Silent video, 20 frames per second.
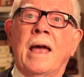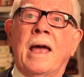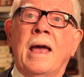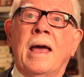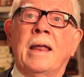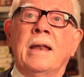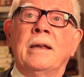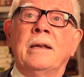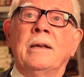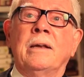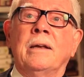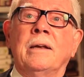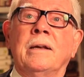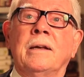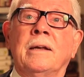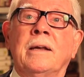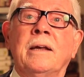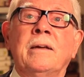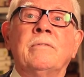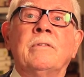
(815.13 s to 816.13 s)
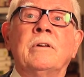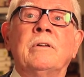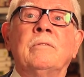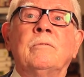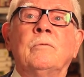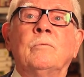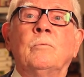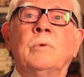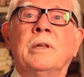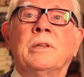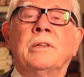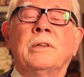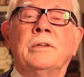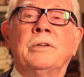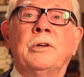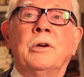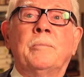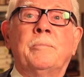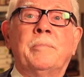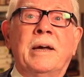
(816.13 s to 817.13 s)
and even
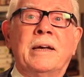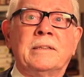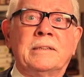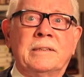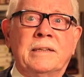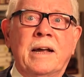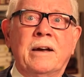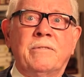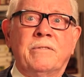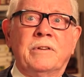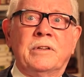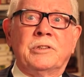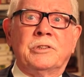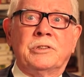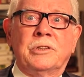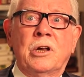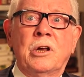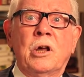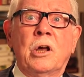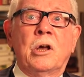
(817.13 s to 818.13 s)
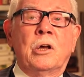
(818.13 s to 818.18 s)
with your best efforts,